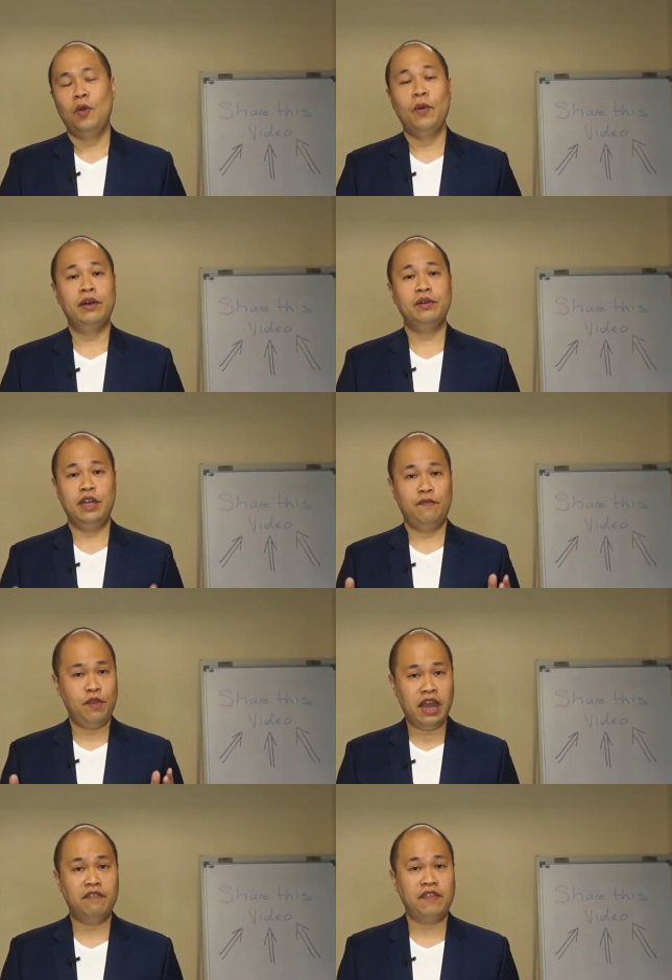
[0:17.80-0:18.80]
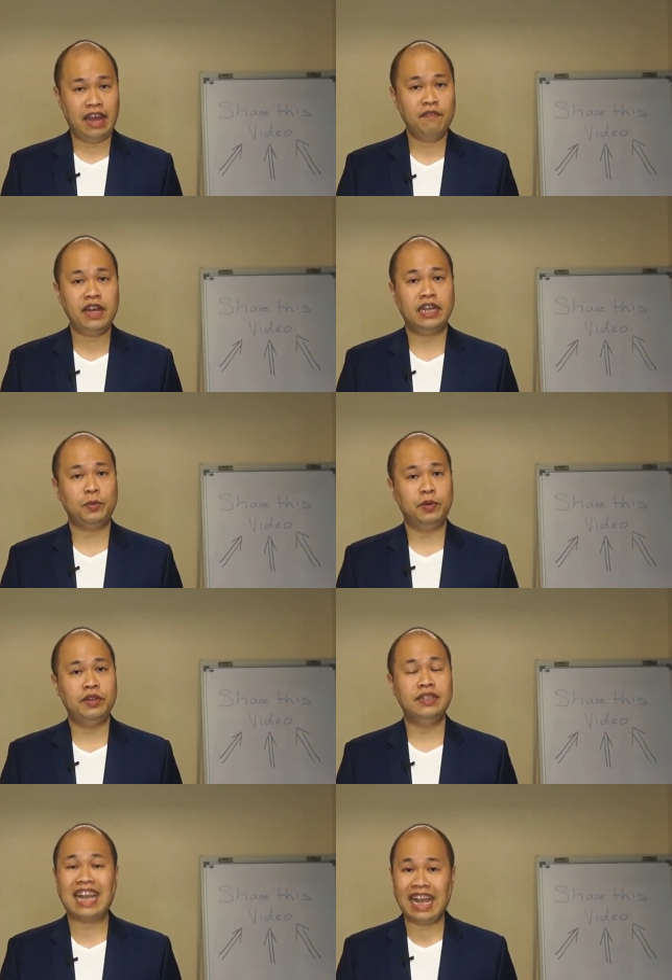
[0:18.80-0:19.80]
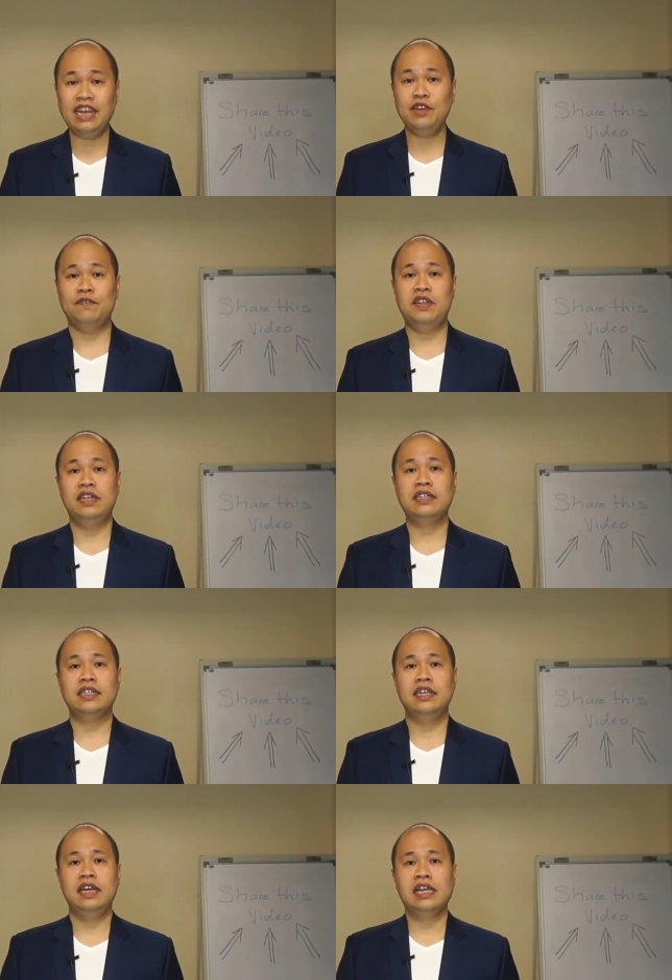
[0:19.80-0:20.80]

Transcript: Well, if you have ever experienced any of this,